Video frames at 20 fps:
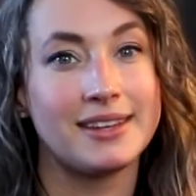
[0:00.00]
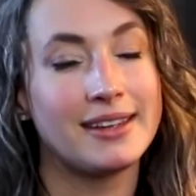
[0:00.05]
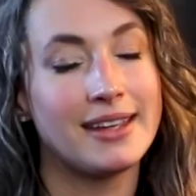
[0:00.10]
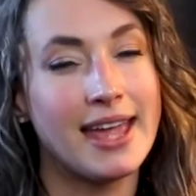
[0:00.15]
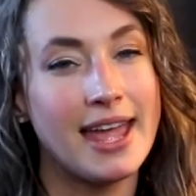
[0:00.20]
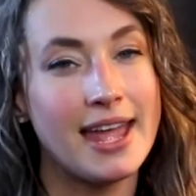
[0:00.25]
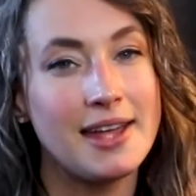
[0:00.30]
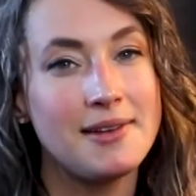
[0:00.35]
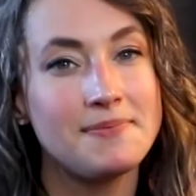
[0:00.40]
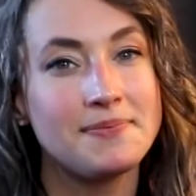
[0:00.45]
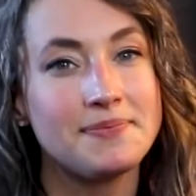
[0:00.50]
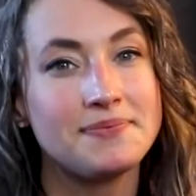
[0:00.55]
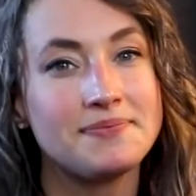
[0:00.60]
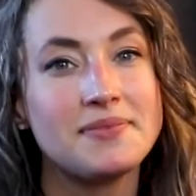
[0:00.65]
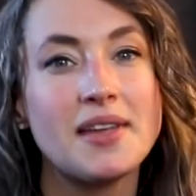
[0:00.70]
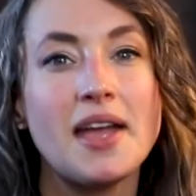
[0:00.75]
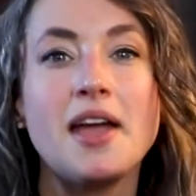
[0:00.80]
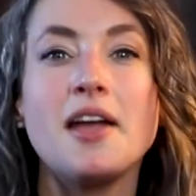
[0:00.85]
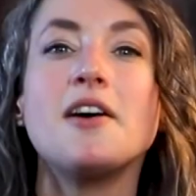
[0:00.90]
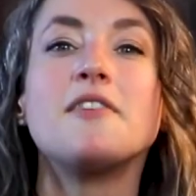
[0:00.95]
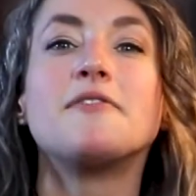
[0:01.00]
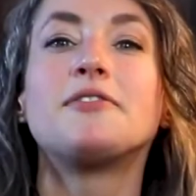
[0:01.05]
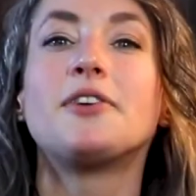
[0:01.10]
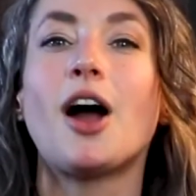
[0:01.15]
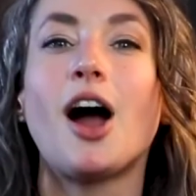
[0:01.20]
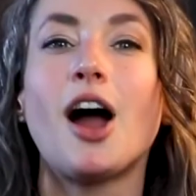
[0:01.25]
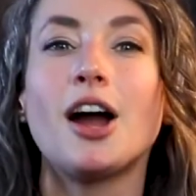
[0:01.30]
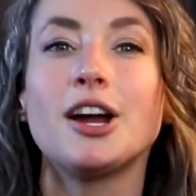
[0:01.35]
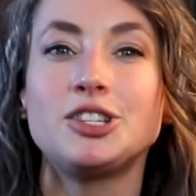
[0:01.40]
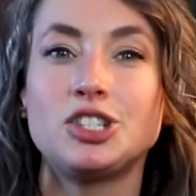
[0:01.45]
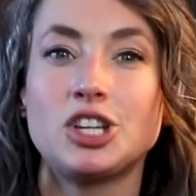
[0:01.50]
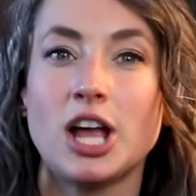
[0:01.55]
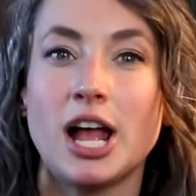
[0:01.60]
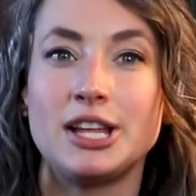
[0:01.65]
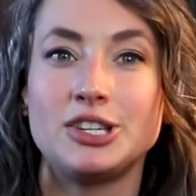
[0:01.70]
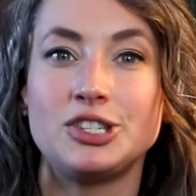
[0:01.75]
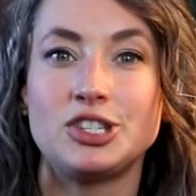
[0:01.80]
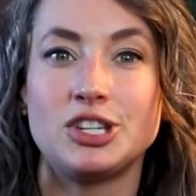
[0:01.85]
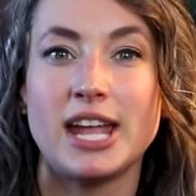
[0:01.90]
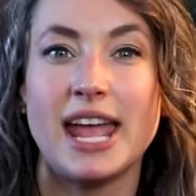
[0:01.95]
Okay? For our
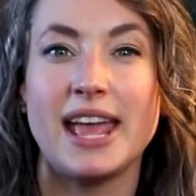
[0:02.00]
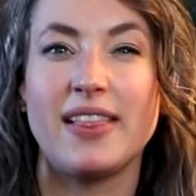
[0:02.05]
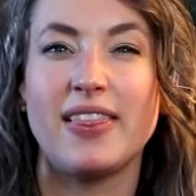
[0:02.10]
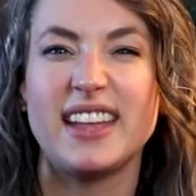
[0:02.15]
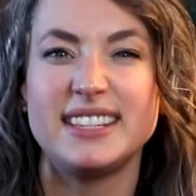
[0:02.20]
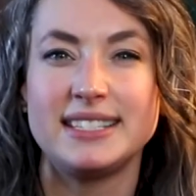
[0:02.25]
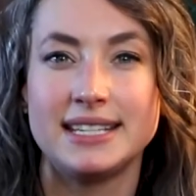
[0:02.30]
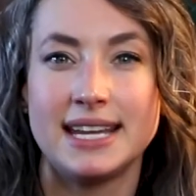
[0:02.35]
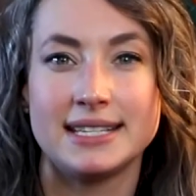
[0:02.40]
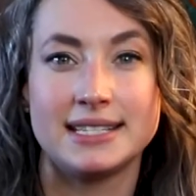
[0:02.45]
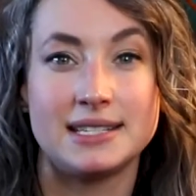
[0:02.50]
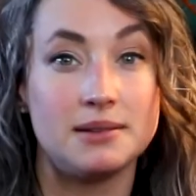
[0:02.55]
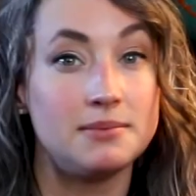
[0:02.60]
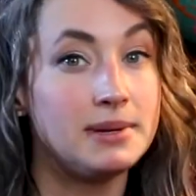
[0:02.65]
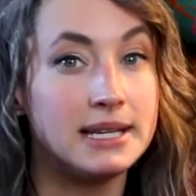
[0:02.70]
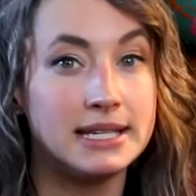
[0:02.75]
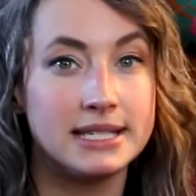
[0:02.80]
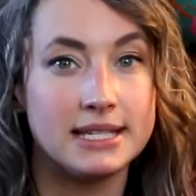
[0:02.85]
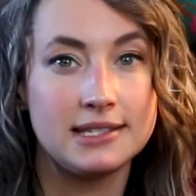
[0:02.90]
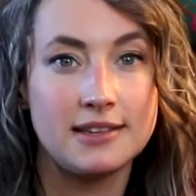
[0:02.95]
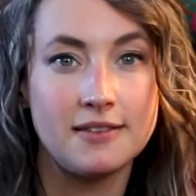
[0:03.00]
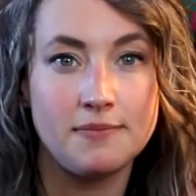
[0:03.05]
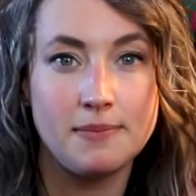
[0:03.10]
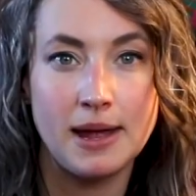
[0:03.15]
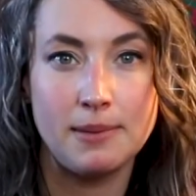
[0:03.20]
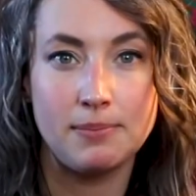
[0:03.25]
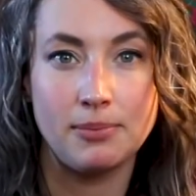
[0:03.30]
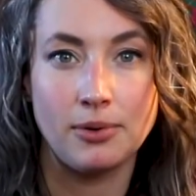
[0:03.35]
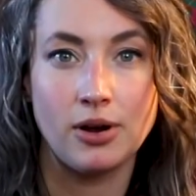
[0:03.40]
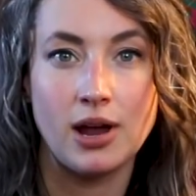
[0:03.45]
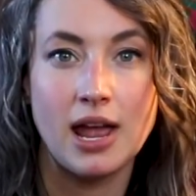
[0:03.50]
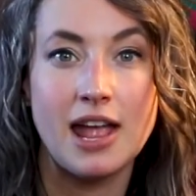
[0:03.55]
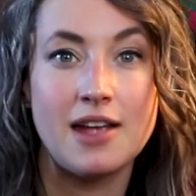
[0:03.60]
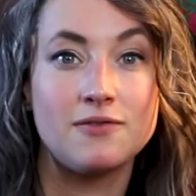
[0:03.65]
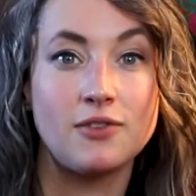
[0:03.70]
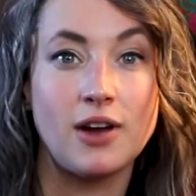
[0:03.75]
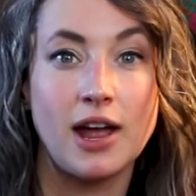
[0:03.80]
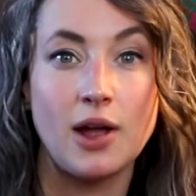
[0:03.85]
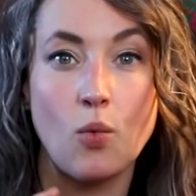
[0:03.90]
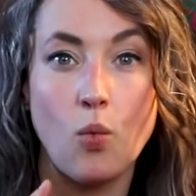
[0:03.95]
challenge today, let's get some pieces of paper
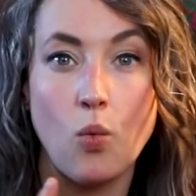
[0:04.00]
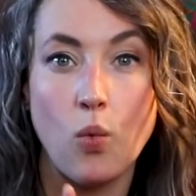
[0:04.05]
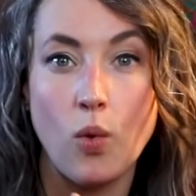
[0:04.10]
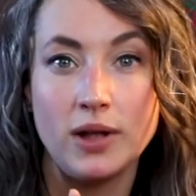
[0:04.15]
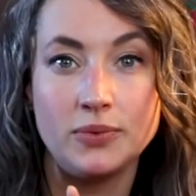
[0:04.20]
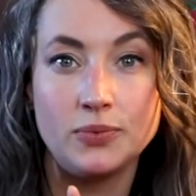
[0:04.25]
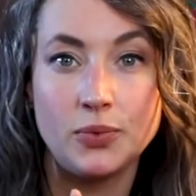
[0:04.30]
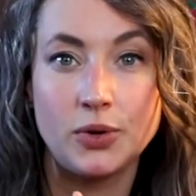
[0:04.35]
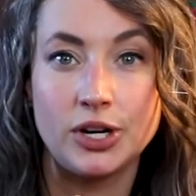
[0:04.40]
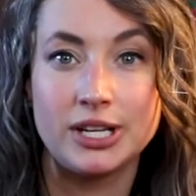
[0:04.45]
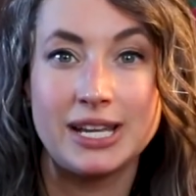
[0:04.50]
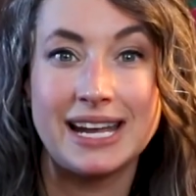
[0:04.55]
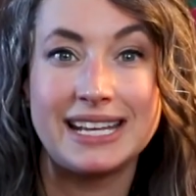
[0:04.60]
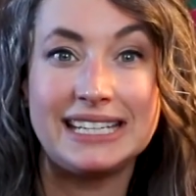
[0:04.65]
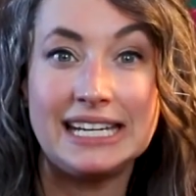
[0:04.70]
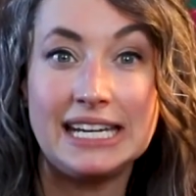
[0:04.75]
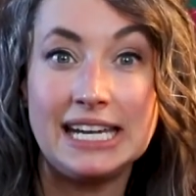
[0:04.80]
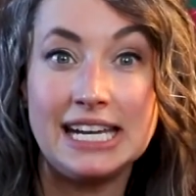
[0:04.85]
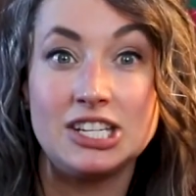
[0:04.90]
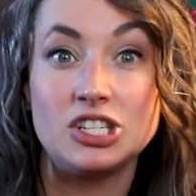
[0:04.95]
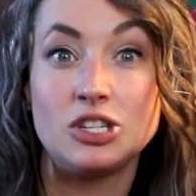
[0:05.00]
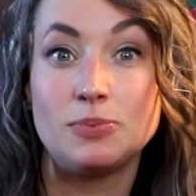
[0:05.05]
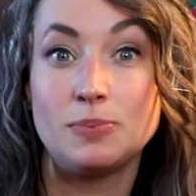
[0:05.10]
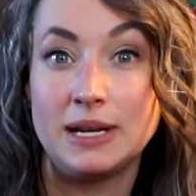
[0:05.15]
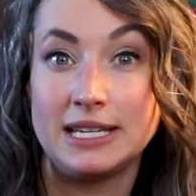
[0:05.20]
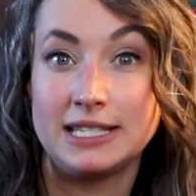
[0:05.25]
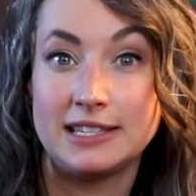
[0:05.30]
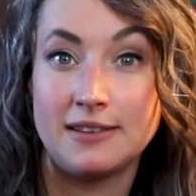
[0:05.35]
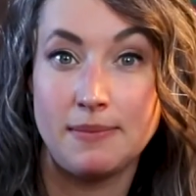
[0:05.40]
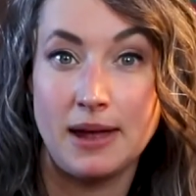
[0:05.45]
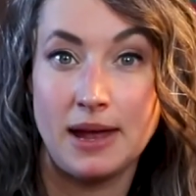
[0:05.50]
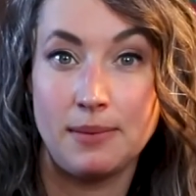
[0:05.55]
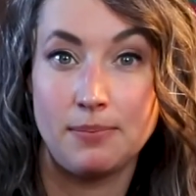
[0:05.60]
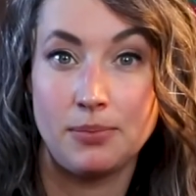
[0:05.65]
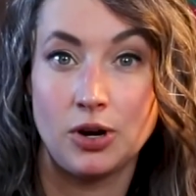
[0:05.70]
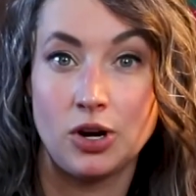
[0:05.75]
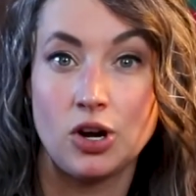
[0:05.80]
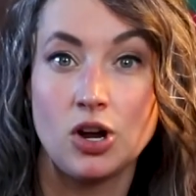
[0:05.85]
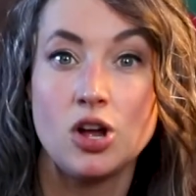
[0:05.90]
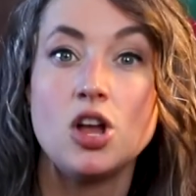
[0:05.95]
and write one word on each piece of
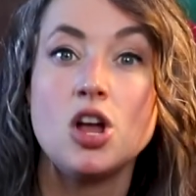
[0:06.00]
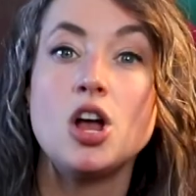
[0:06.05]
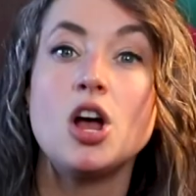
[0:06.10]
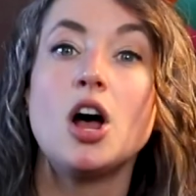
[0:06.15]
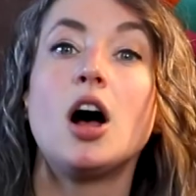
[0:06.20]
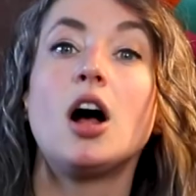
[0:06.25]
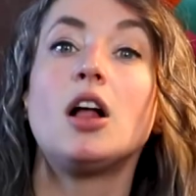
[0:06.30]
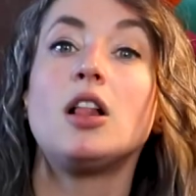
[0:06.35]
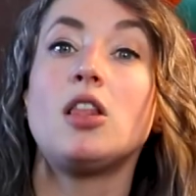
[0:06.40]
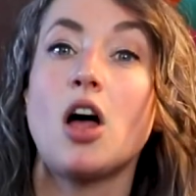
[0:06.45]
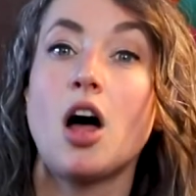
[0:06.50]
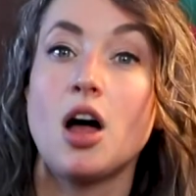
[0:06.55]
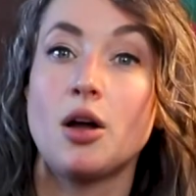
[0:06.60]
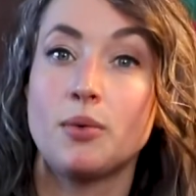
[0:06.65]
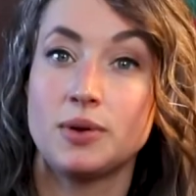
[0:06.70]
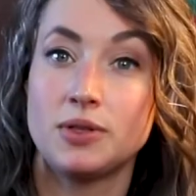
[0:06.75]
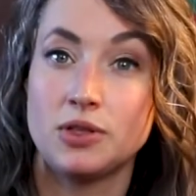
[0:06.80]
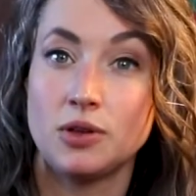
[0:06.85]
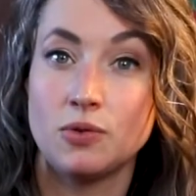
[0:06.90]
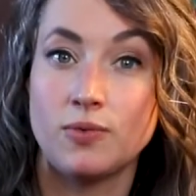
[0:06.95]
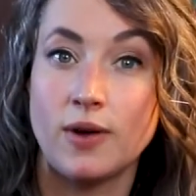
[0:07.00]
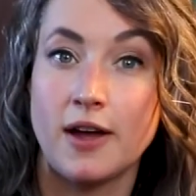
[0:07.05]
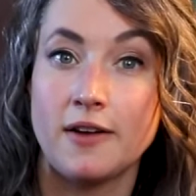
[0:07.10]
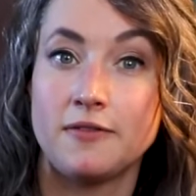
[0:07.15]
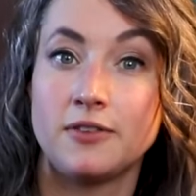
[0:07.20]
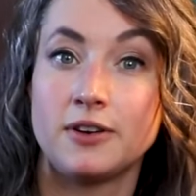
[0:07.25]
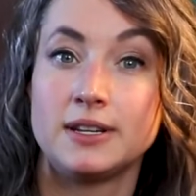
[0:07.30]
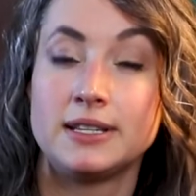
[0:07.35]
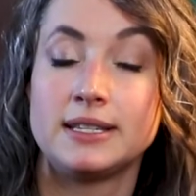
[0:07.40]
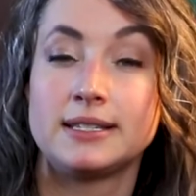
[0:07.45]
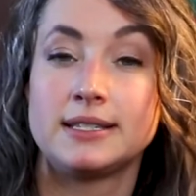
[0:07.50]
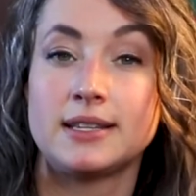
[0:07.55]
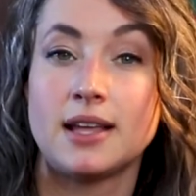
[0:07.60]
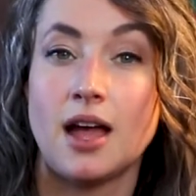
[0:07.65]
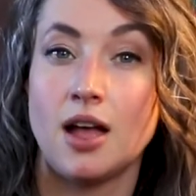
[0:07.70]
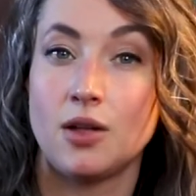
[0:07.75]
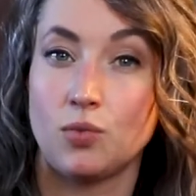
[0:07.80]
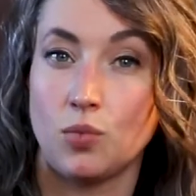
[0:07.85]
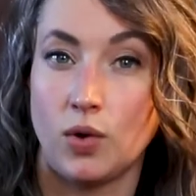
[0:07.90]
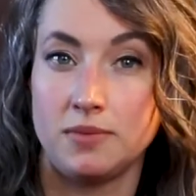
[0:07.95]
paper along with the reference
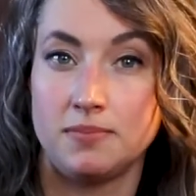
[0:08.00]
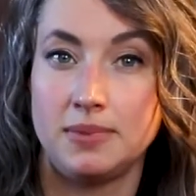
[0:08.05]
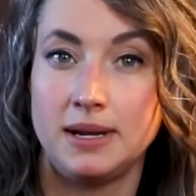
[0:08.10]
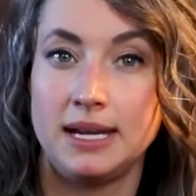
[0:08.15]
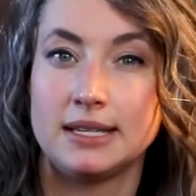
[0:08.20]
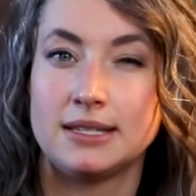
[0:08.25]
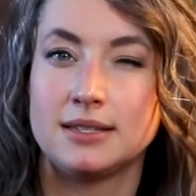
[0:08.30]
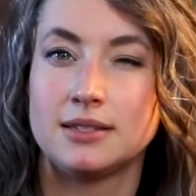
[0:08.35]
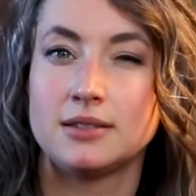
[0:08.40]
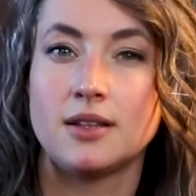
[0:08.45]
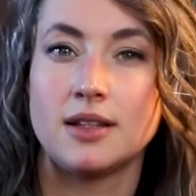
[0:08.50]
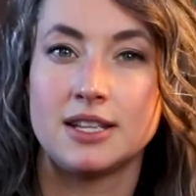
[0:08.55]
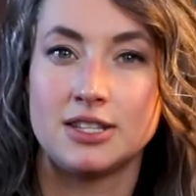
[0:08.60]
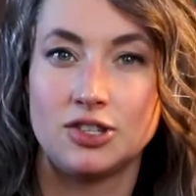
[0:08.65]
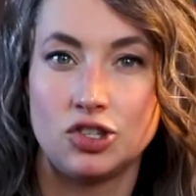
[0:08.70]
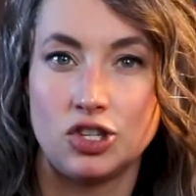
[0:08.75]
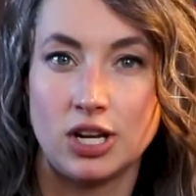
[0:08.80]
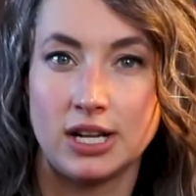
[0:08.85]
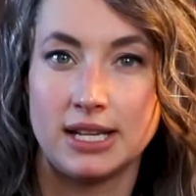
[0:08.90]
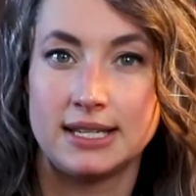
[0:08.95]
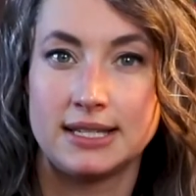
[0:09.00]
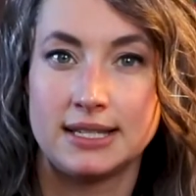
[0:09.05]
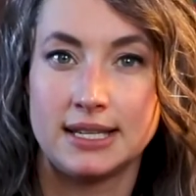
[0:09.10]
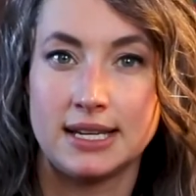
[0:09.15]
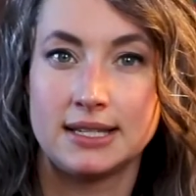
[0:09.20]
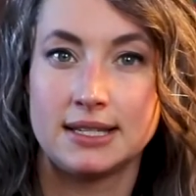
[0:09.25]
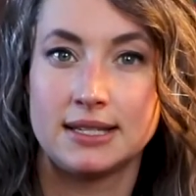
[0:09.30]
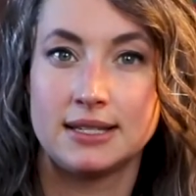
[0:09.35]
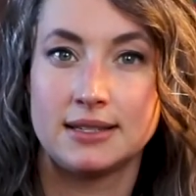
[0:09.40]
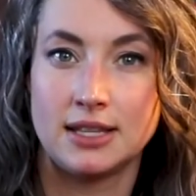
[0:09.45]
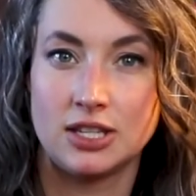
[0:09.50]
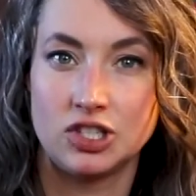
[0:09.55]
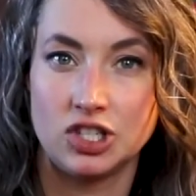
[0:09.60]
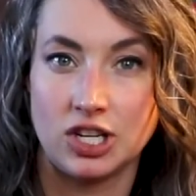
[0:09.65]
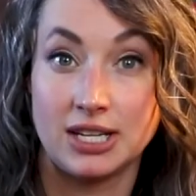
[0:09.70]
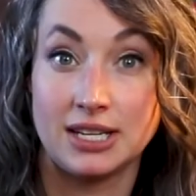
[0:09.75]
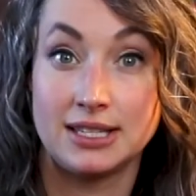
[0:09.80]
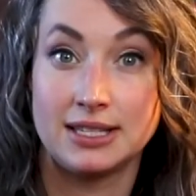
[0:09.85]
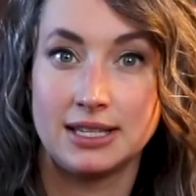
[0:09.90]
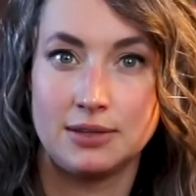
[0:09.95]
on one piece. So that's Genesis, the
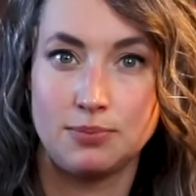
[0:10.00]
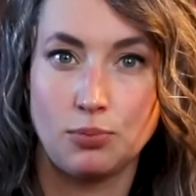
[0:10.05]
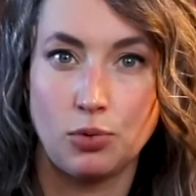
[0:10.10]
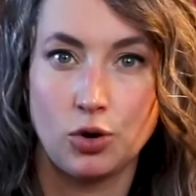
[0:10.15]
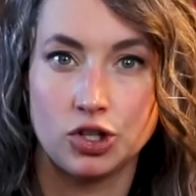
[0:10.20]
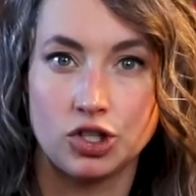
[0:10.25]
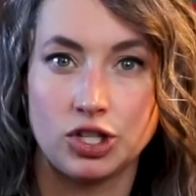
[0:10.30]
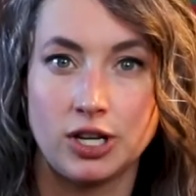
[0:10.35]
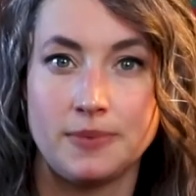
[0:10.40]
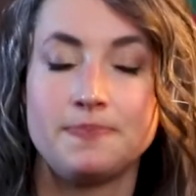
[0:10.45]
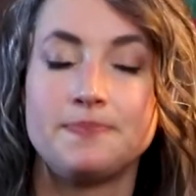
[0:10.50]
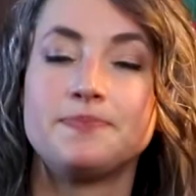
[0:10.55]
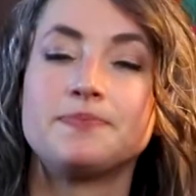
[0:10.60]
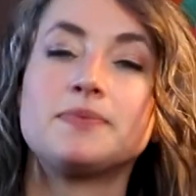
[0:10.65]
Genesis portion.